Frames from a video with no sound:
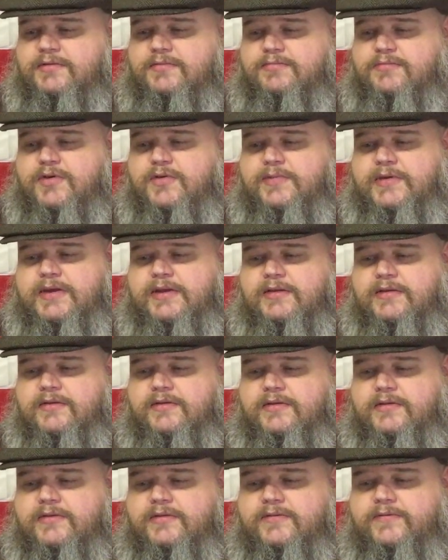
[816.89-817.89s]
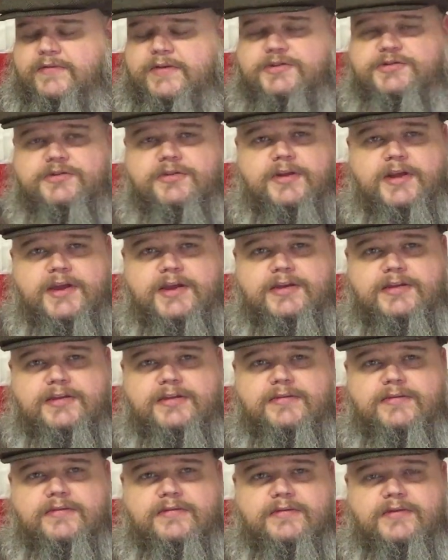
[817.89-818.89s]
movie
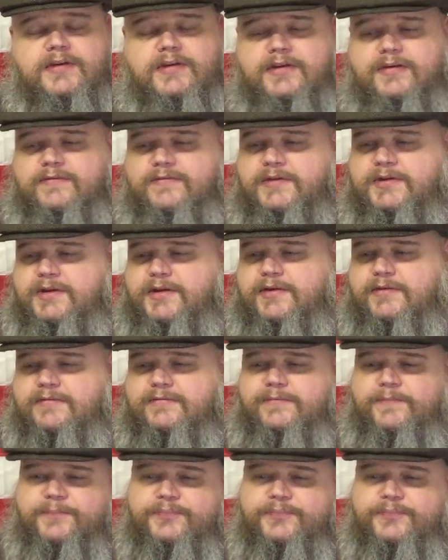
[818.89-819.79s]
feature-length video.